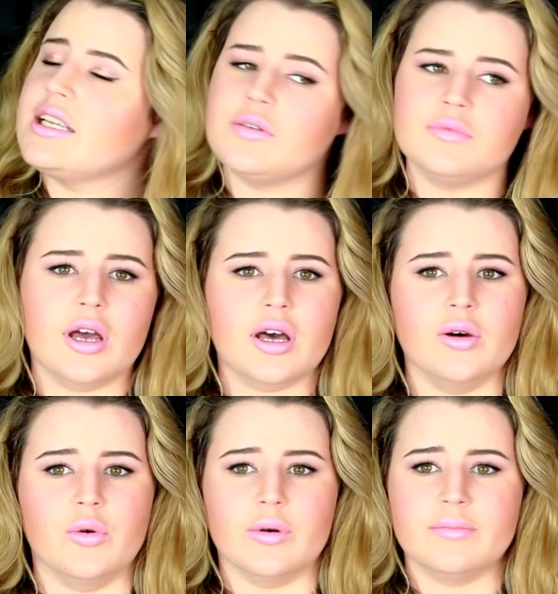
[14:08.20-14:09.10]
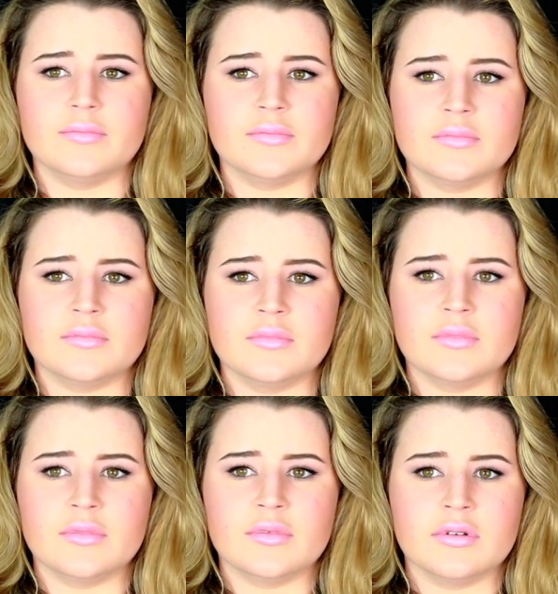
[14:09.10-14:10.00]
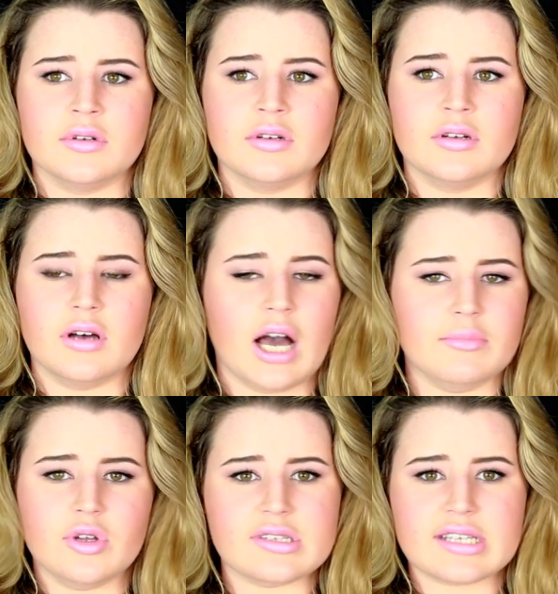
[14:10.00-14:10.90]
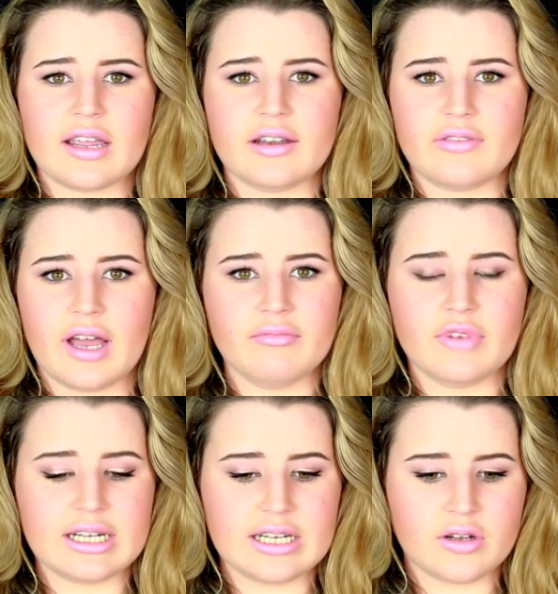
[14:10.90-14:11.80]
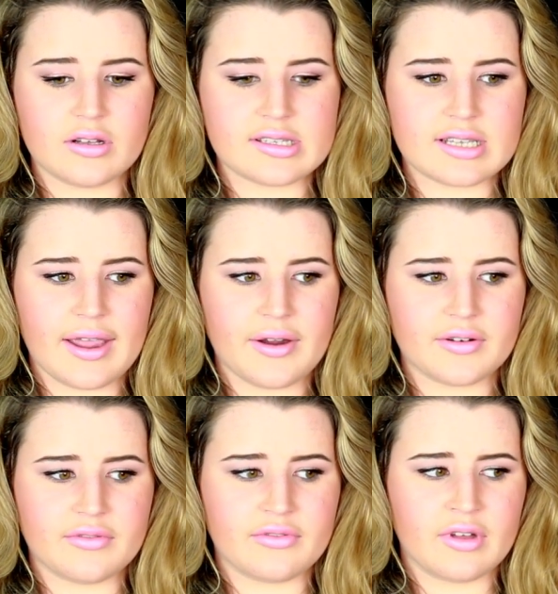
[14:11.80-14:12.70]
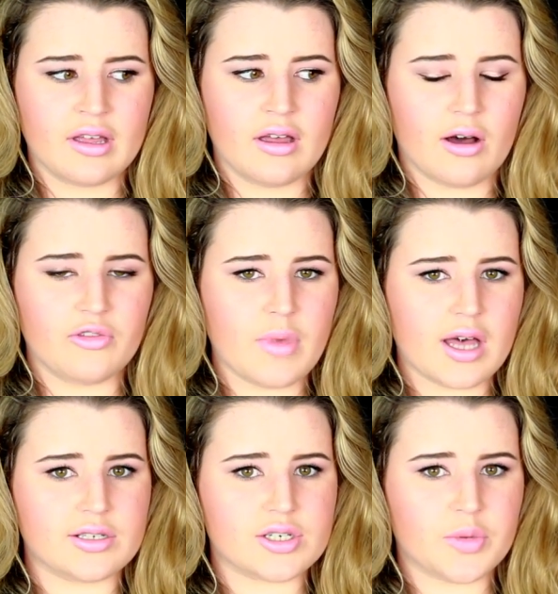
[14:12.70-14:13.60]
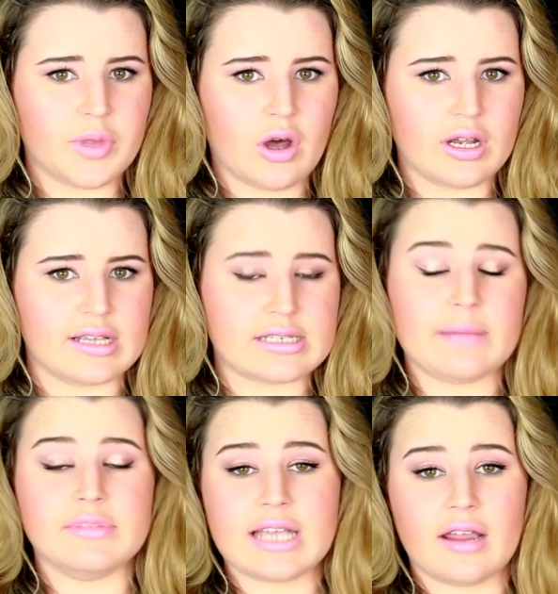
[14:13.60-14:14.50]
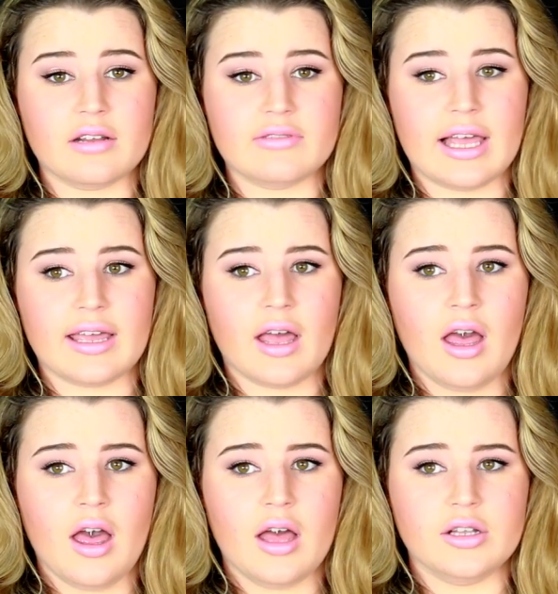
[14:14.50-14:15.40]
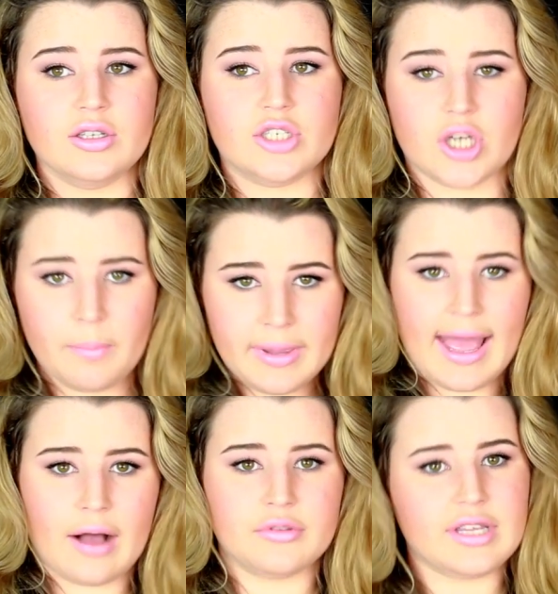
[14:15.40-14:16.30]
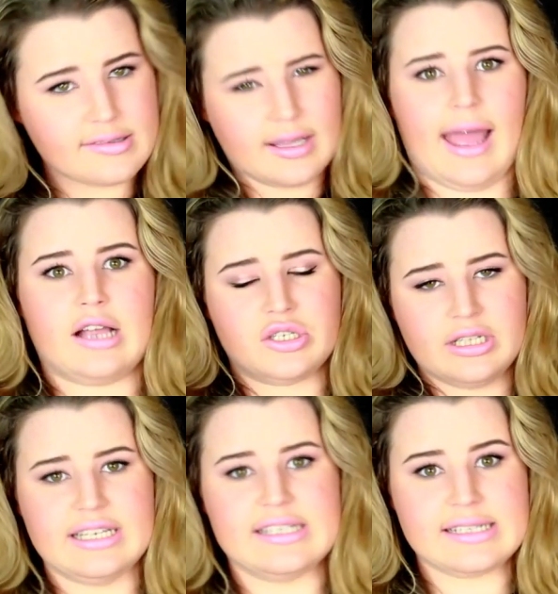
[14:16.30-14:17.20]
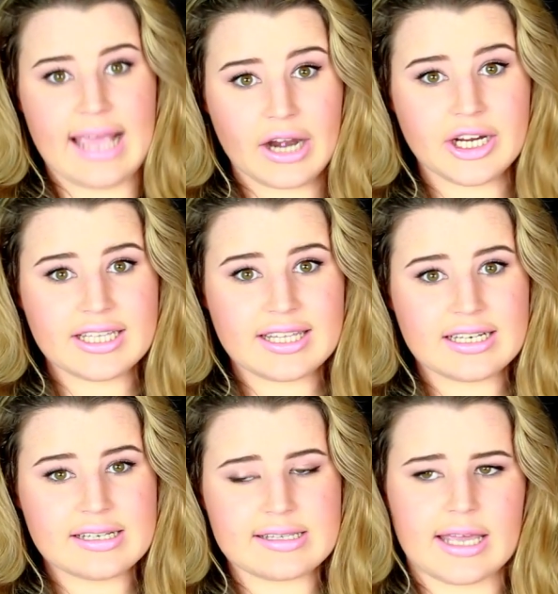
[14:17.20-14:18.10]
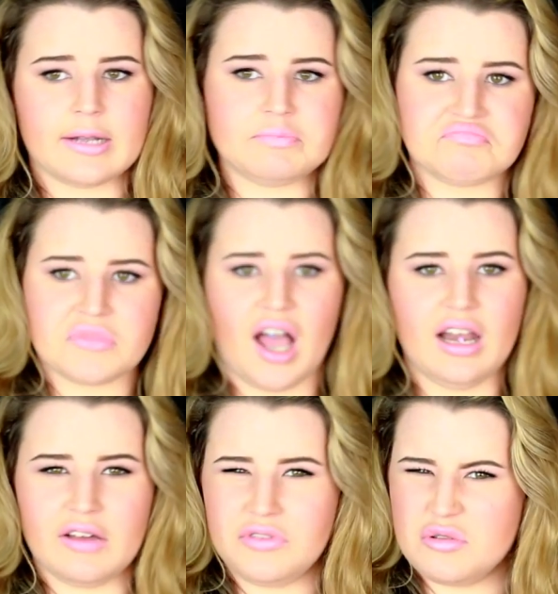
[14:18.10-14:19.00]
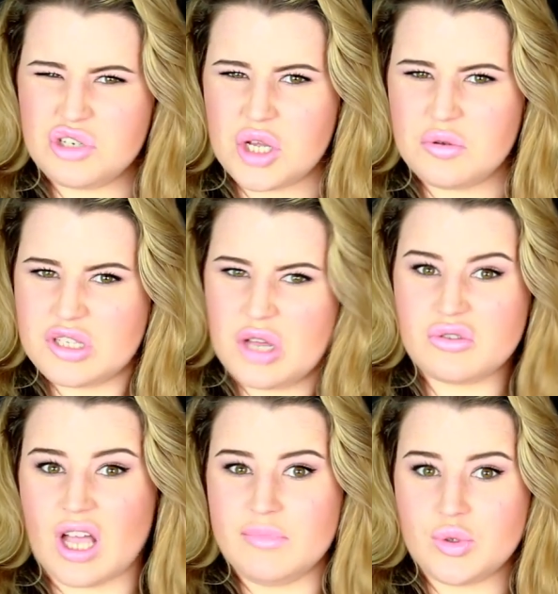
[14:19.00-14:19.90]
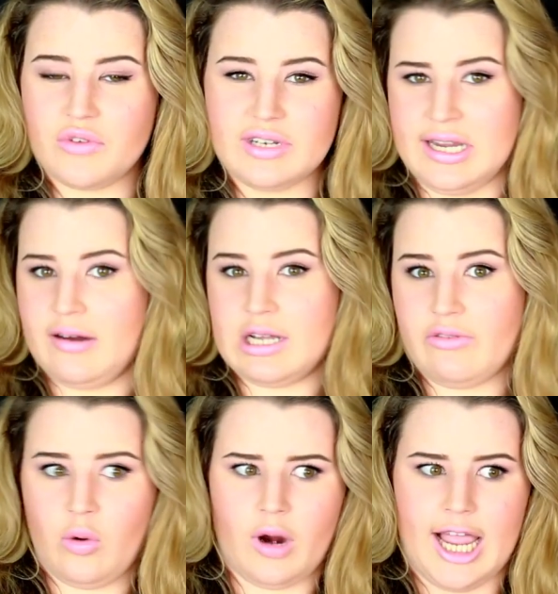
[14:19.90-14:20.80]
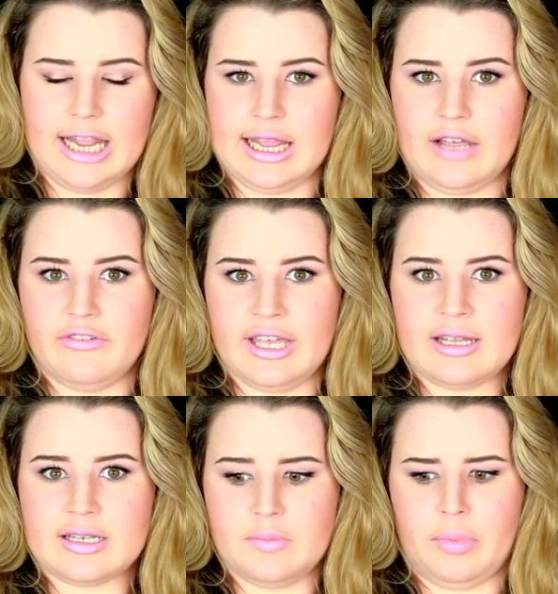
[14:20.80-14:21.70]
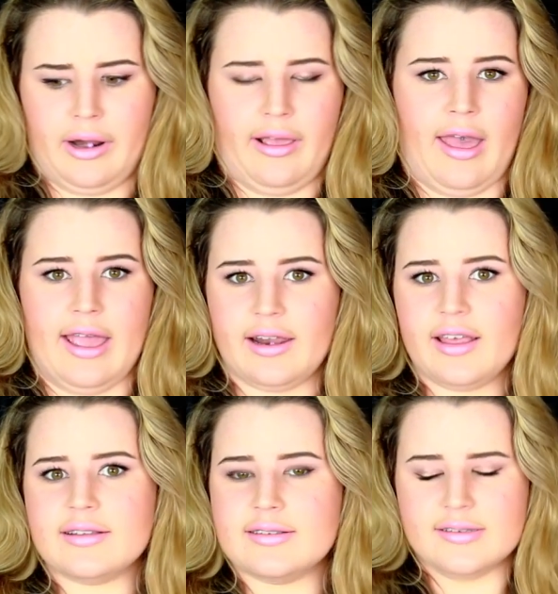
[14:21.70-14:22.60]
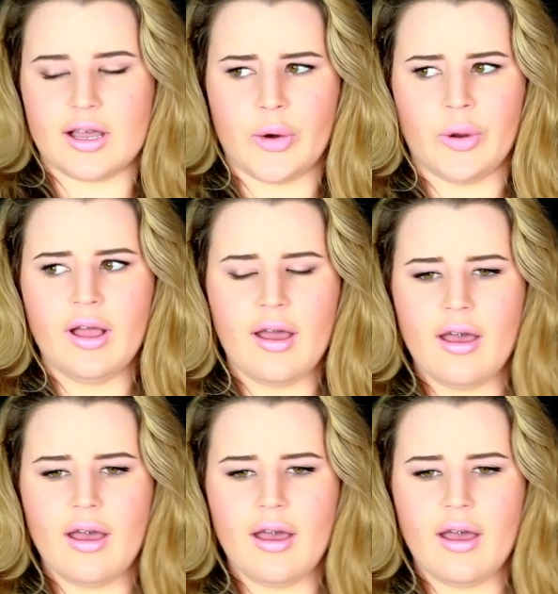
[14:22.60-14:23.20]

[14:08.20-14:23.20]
don't know. I'm really not scared of much, to be honest. I'm scared of like jumpy out things, like actually scary things, like I love those shows though, so I'm sort of a daredevil where I love it, but I hate it, so